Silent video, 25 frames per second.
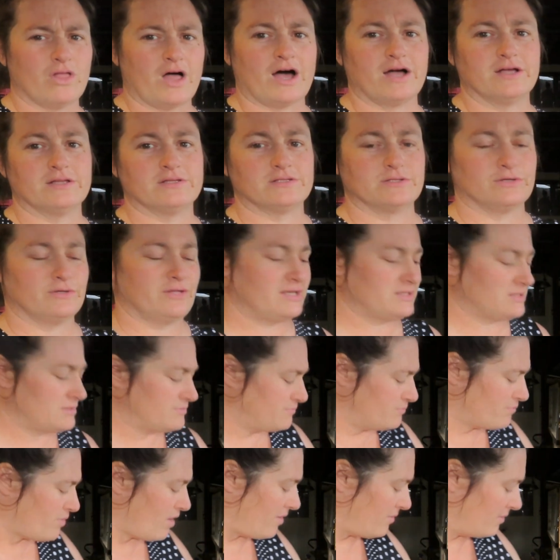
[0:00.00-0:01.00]
lot. So that's
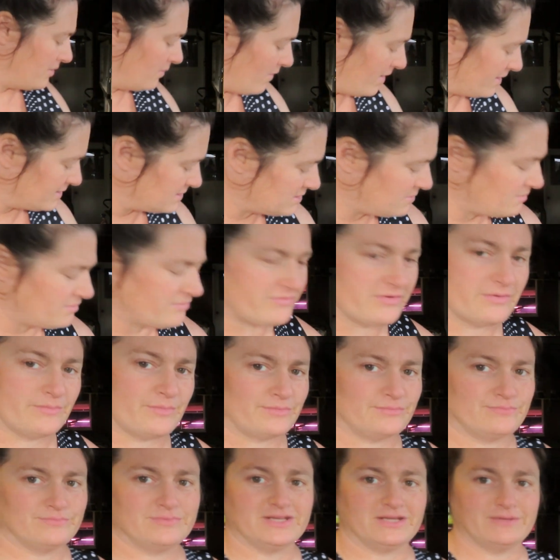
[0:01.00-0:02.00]
probably why some of
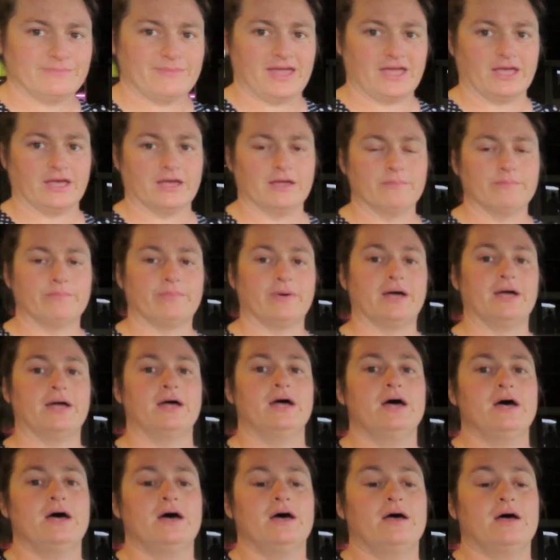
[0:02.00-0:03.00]
them didn't make it. But
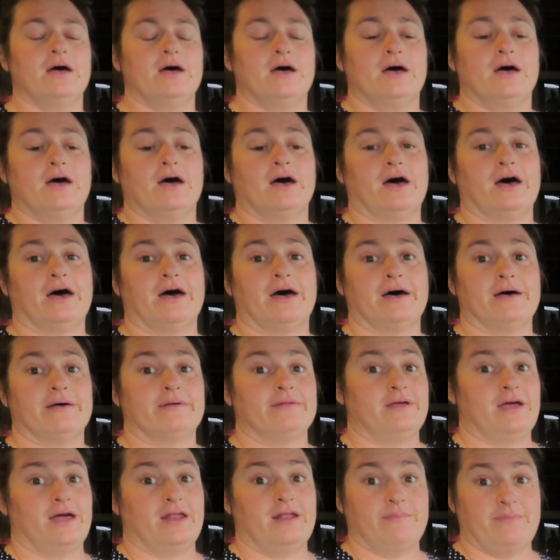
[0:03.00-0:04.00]

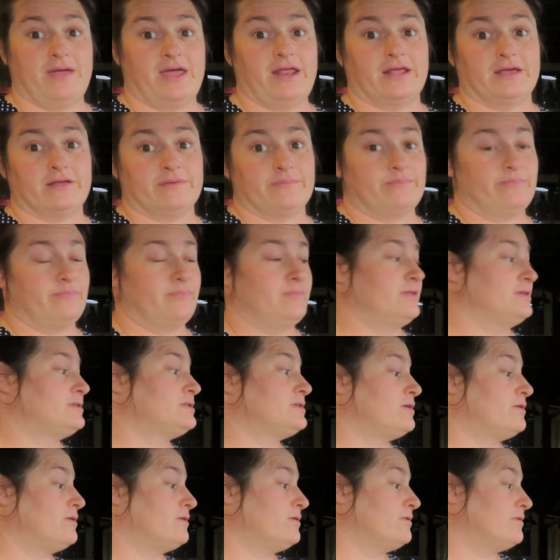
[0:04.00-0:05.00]
and it made it.
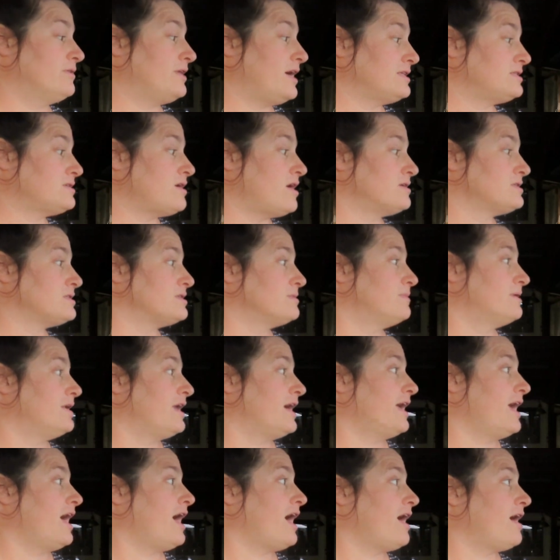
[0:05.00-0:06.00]
So that's awesome. And
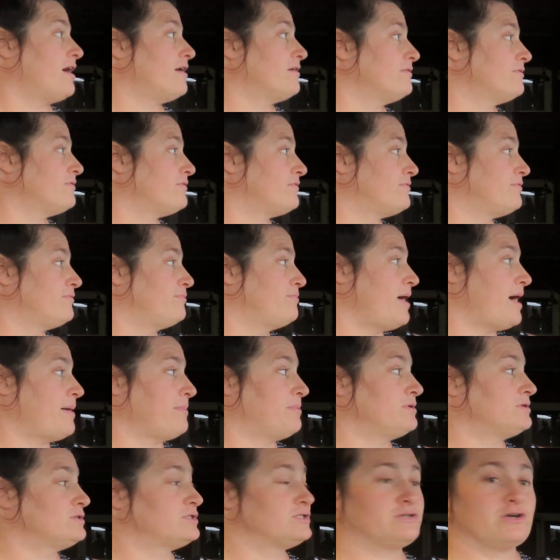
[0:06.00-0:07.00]
I have
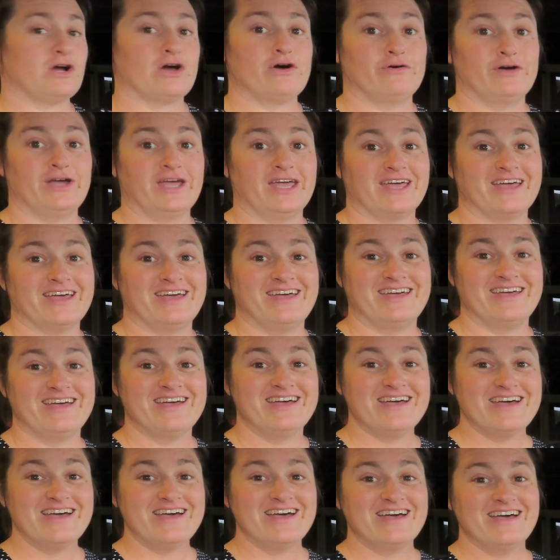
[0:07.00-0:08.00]
peppers growing
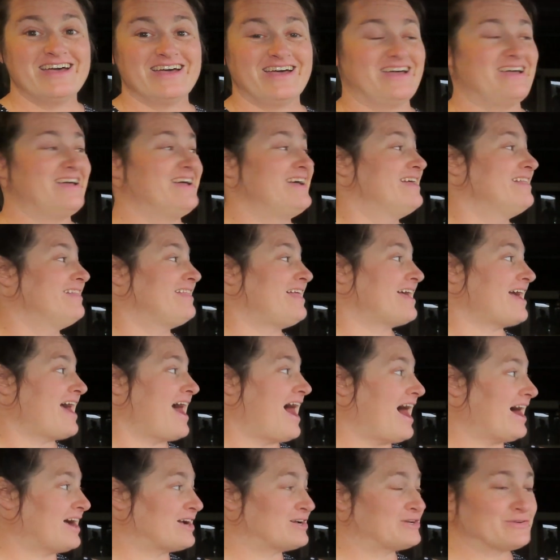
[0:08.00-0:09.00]
like
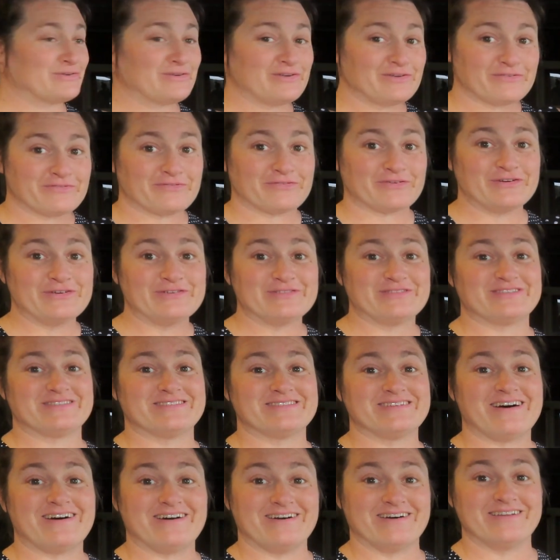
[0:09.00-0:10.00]
actual
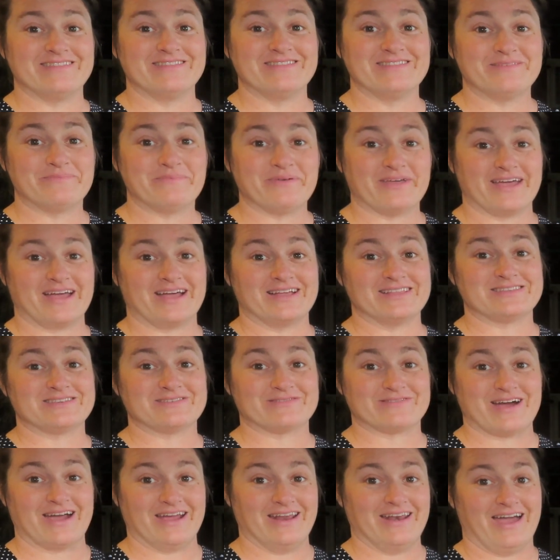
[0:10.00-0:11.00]
fruits on the plants
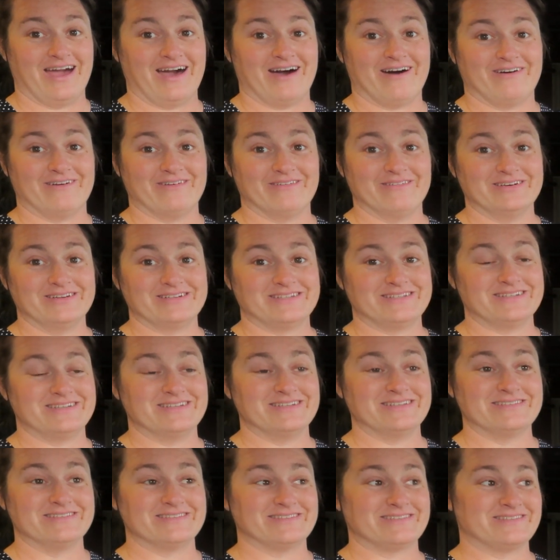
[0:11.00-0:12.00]
right now, which
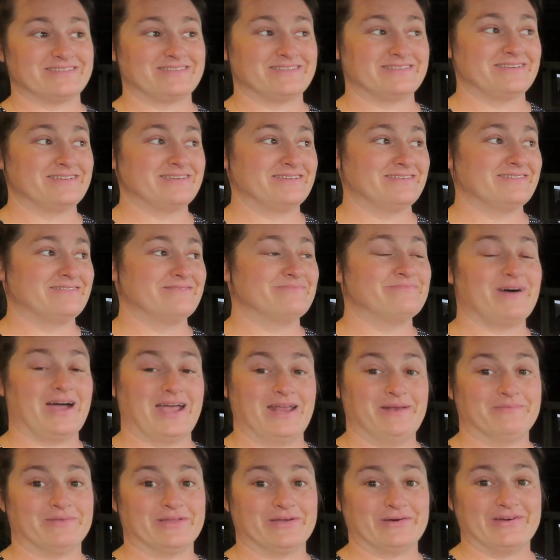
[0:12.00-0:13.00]
is
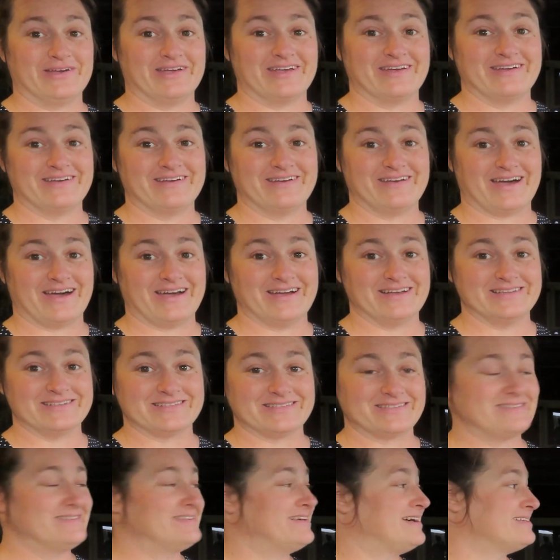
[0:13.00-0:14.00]
mind-blowing,
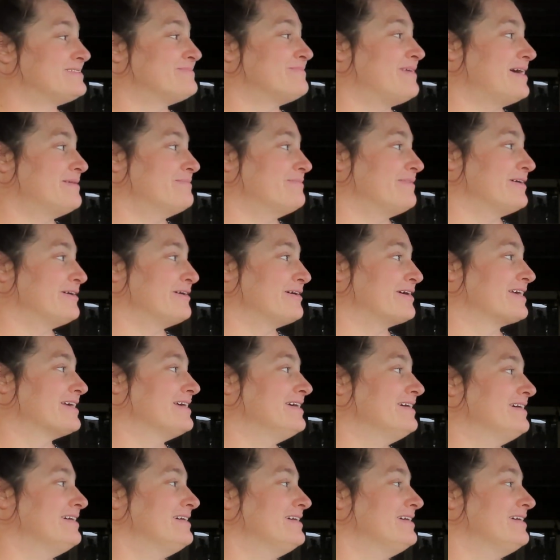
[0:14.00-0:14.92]
guys. That's mind-blowing.